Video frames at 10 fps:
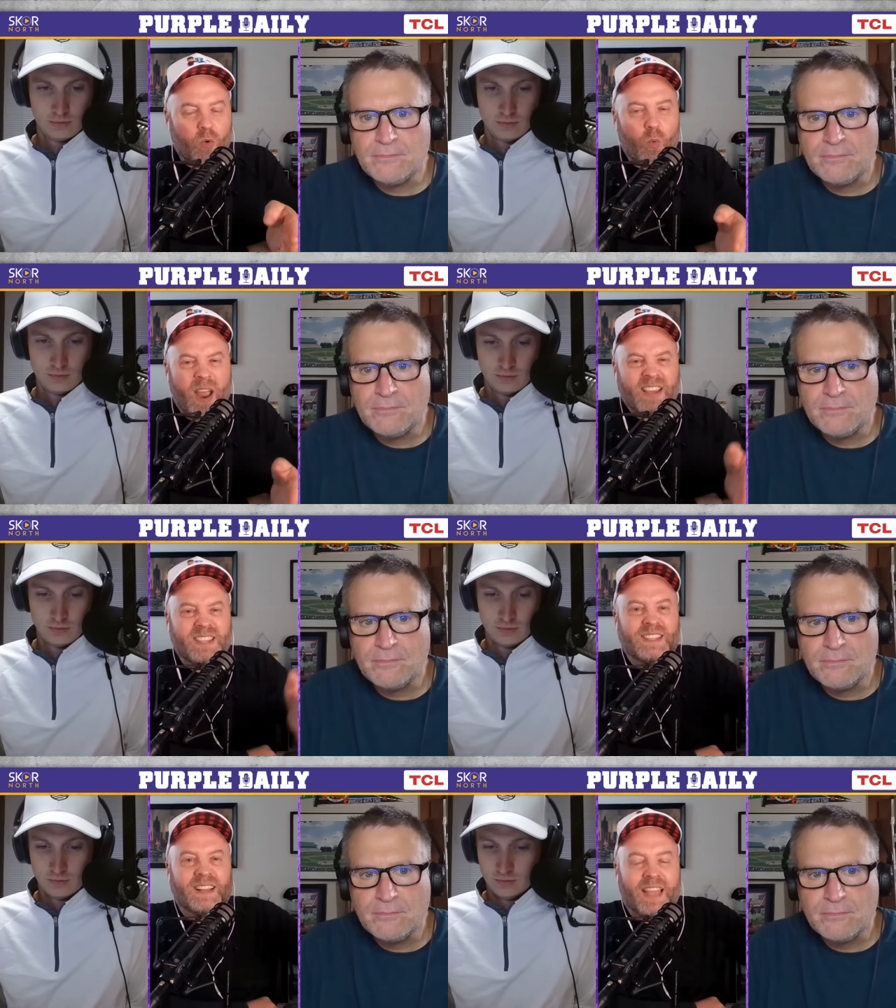
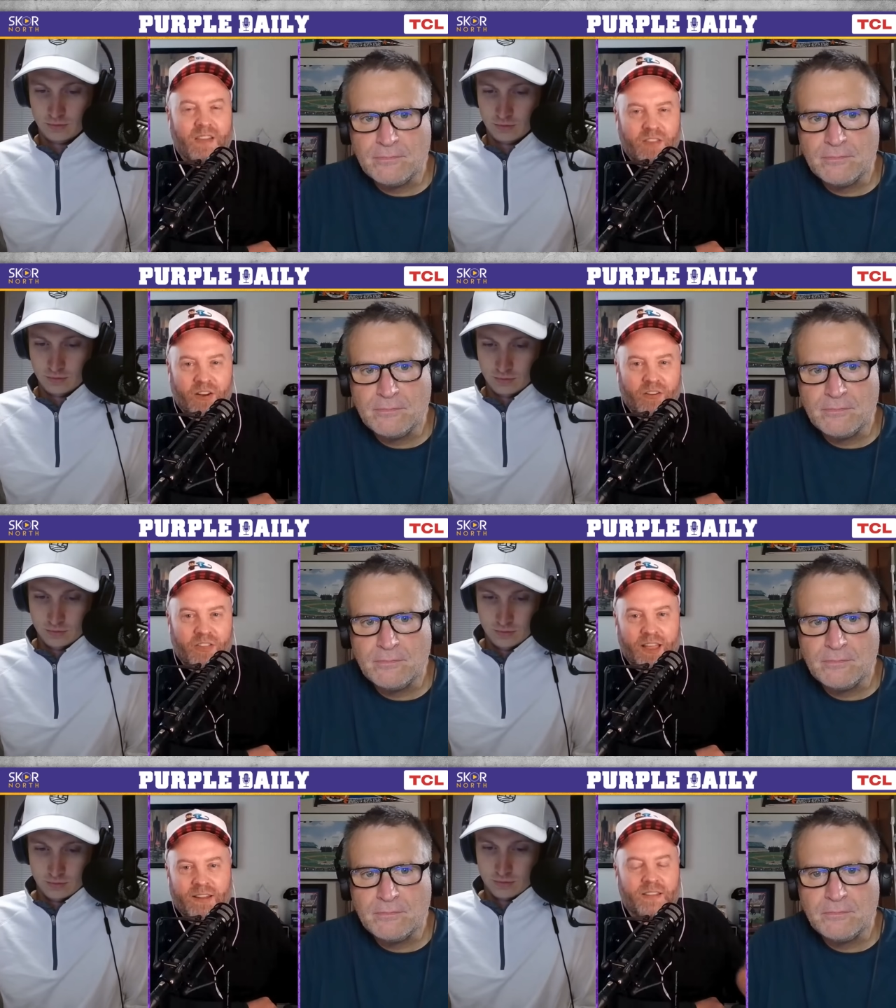Speaker 1: weighs a little
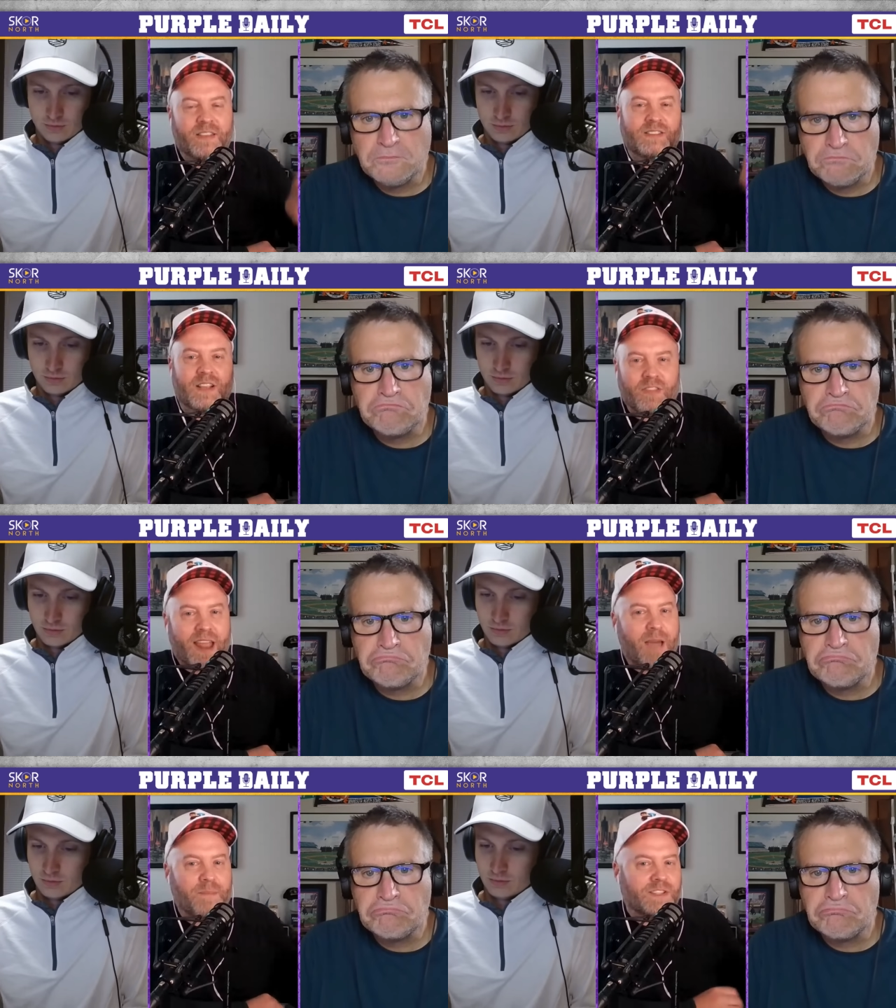heavier than the stuff
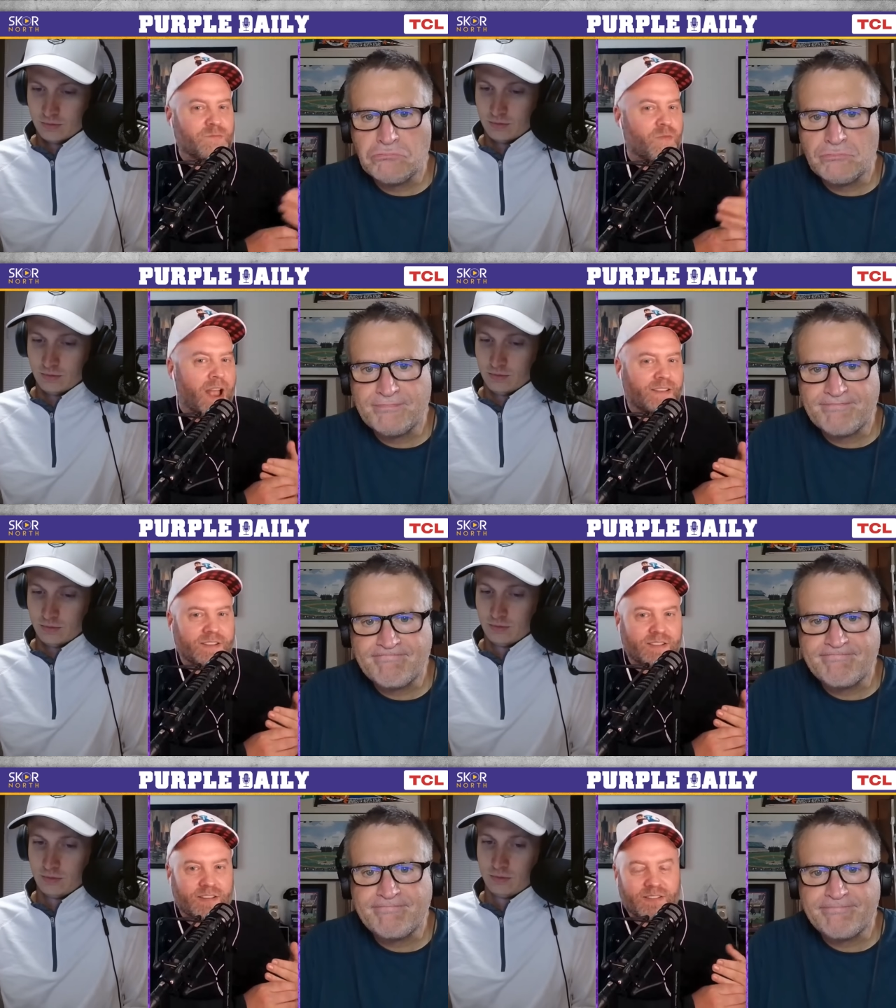that happens in
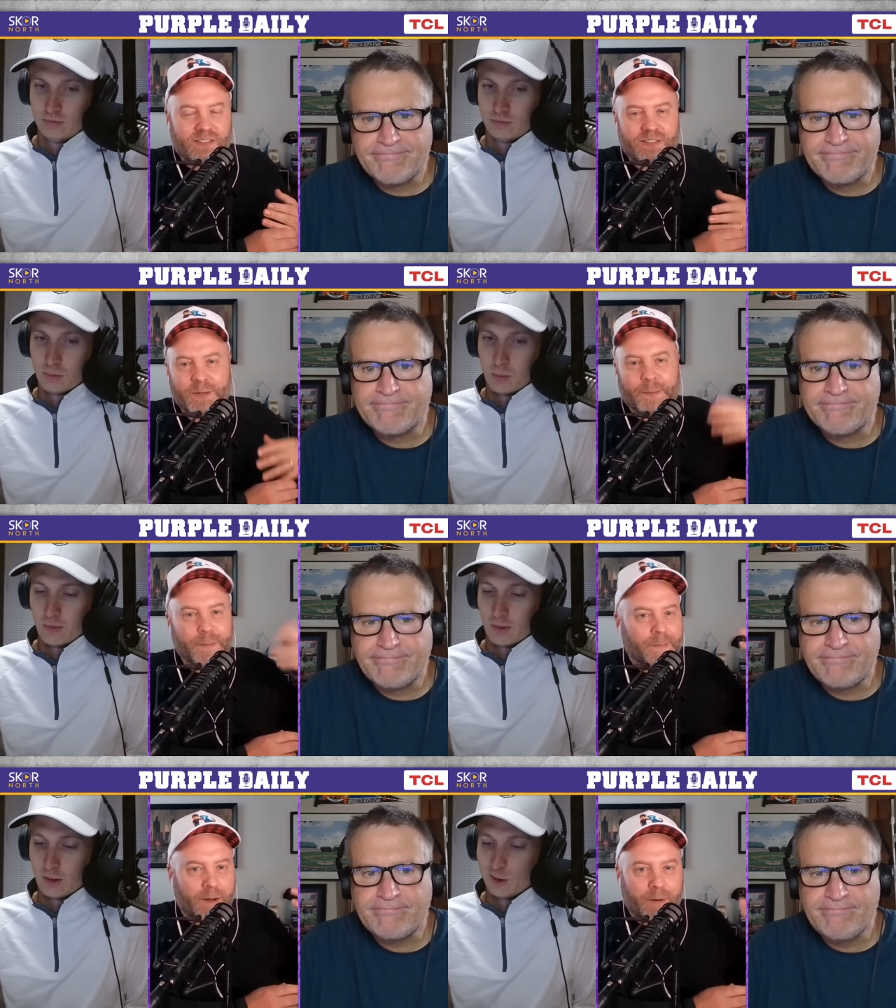practice because
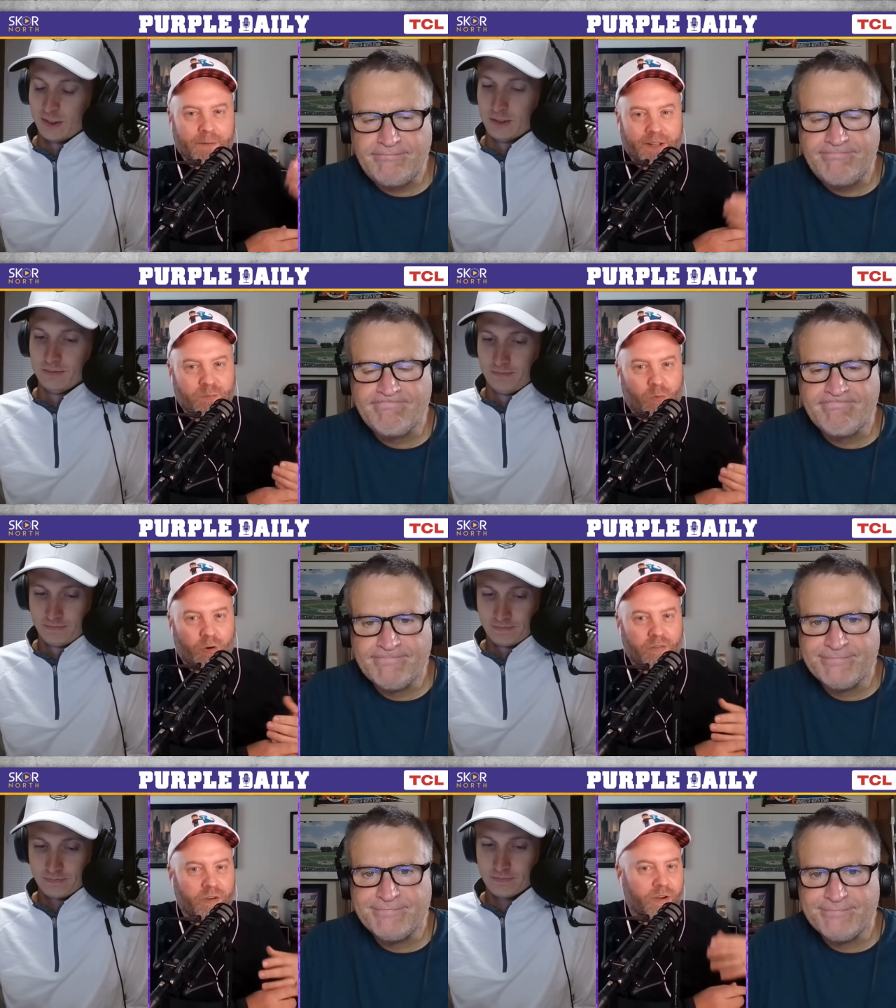you know it's
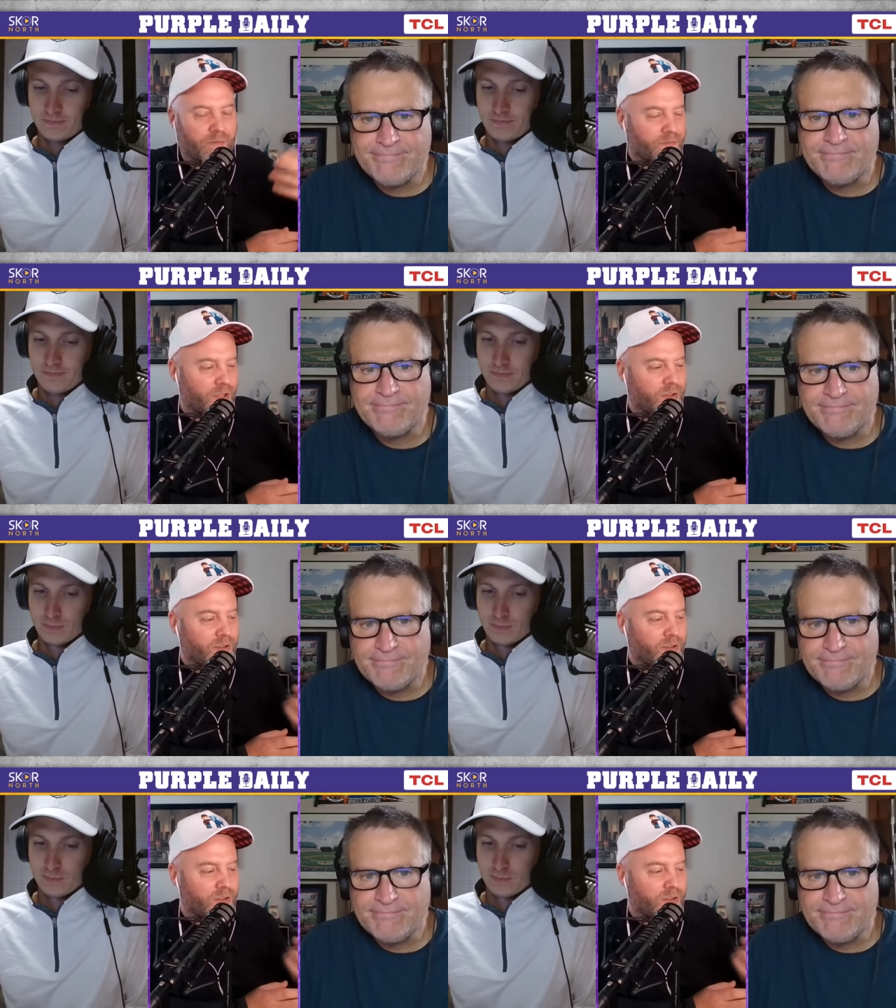more of a